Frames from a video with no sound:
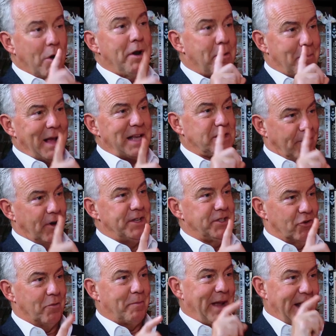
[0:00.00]
one Hamas
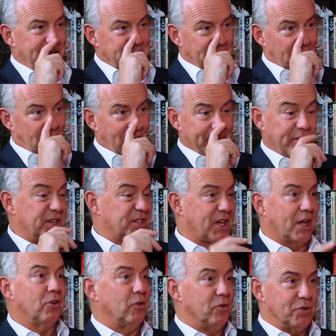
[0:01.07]
fighter remains alive, and the
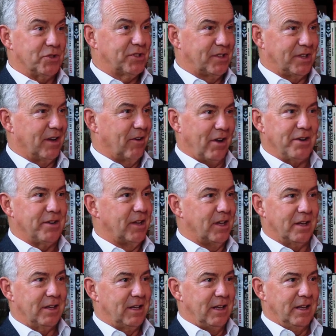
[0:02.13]
tunnels that are
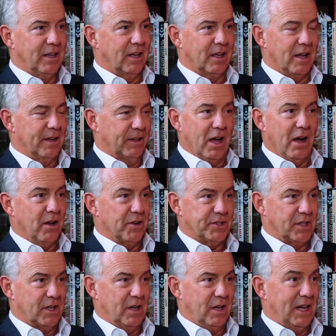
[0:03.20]
under
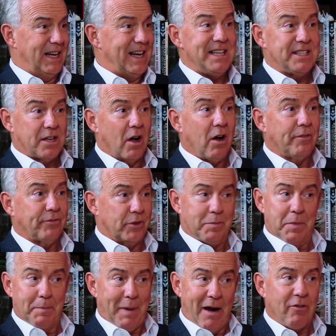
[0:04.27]
Gaza, at least half of
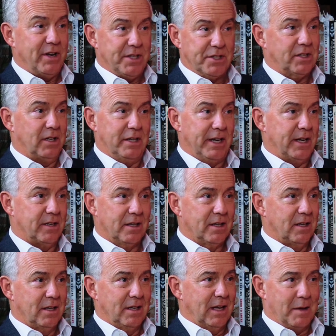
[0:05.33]
them apparently are still in
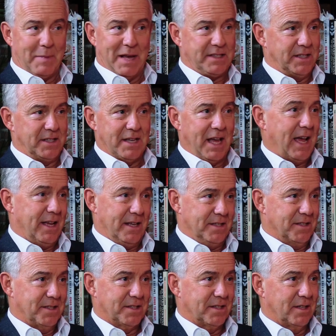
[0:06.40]
Hamas's
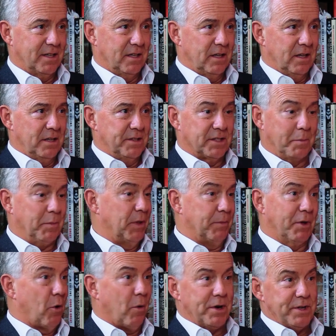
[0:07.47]
hands. Some of them
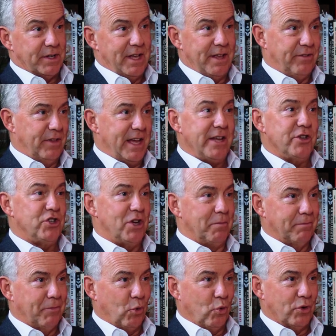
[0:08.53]
go underneath the
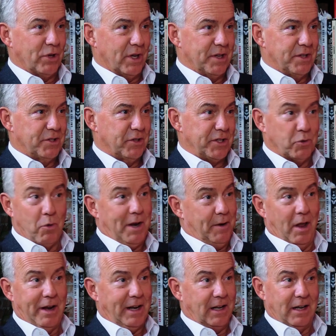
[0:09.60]
Egypt border. So it's quite
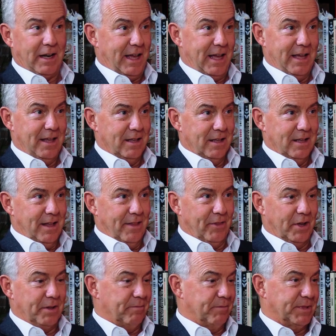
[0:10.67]
likely
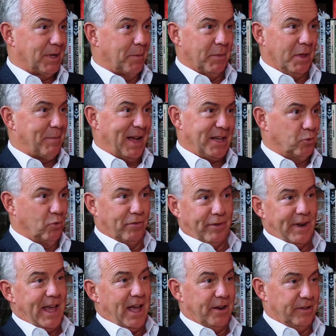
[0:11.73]
that some of the Hamas will
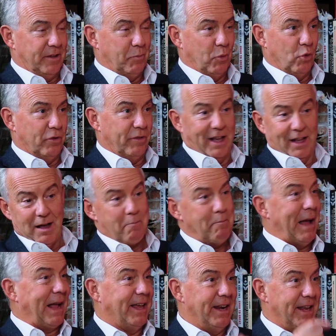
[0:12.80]
flee under the border and then come
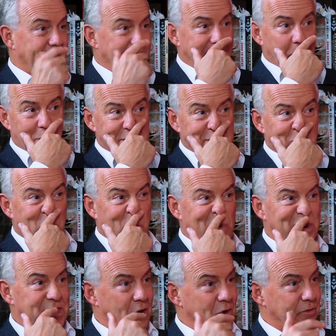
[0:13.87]
back in again once the war
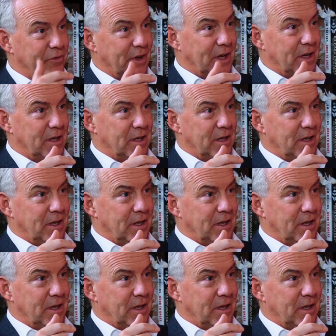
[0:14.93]
is over.